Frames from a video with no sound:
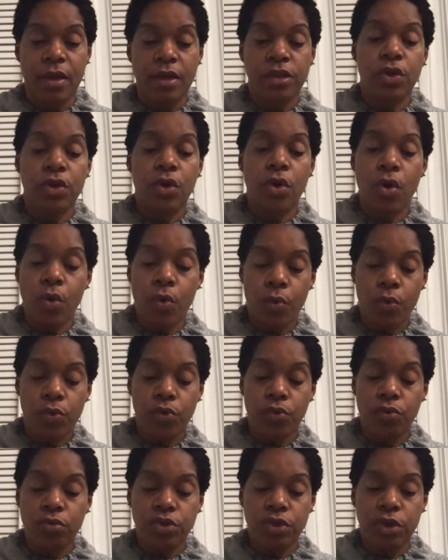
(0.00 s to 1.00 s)
So
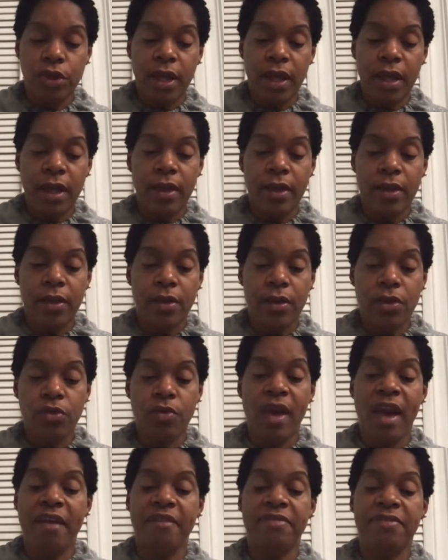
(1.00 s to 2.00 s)
usually you
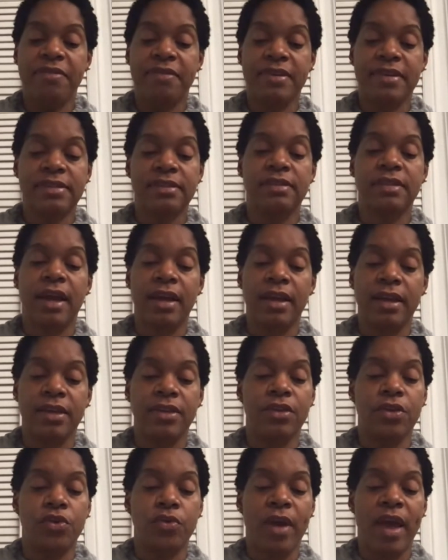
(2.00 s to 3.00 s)
have
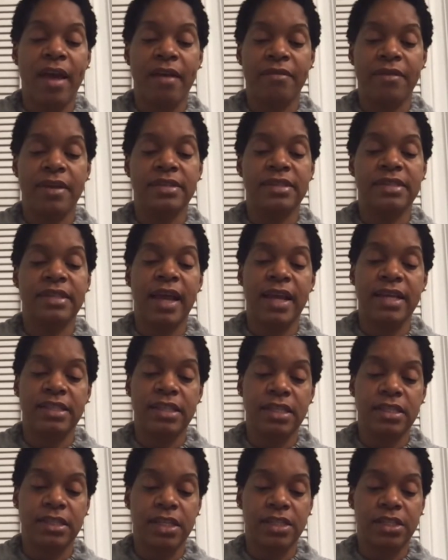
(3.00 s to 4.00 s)
signs
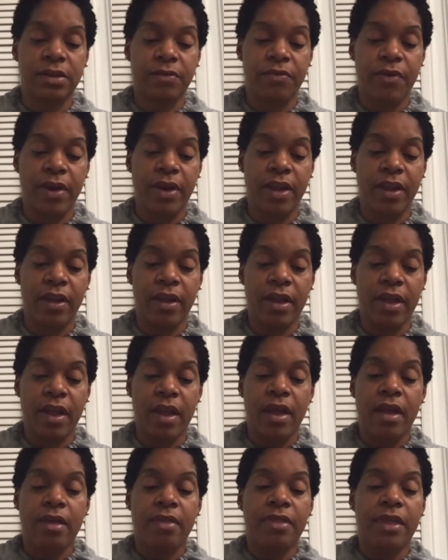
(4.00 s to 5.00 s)
in schizophrenia.
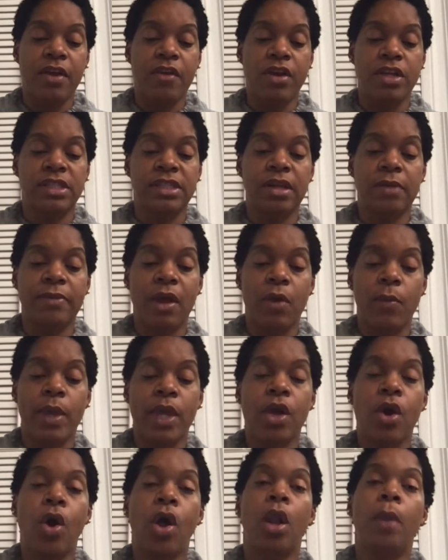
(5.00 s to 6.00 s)
There are some that we
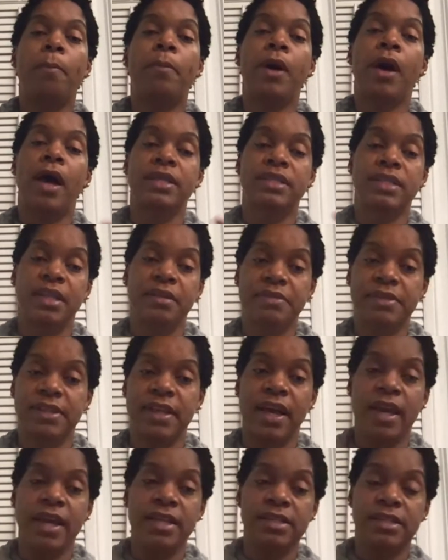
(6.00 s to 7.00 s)
call positive
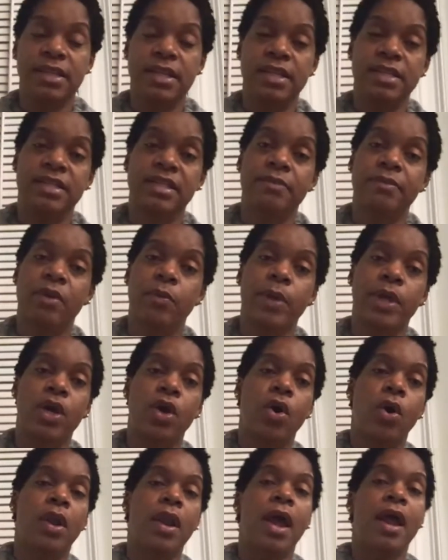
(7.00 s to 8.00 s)
signs and some that we
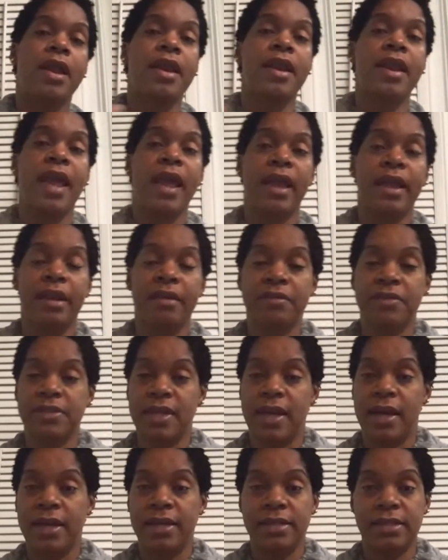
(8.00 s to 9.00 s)
call negative
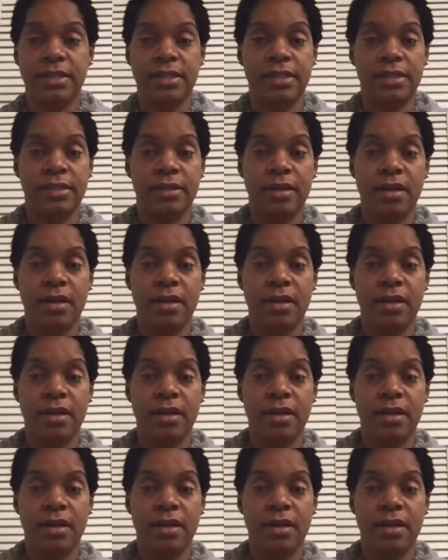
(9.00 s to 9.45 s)
signs.